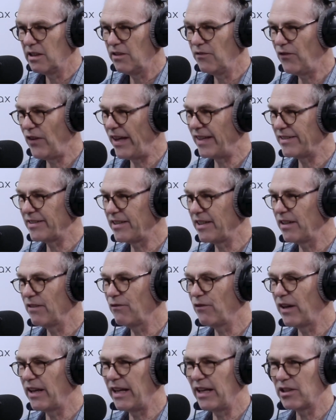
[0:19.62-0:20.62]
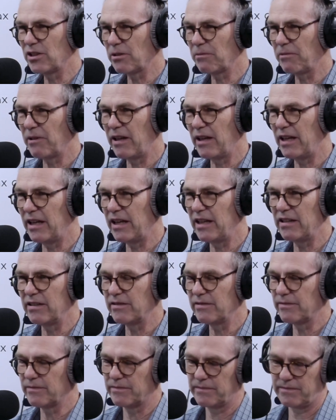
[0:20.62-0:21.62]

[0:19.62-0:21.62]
investing, financial planning,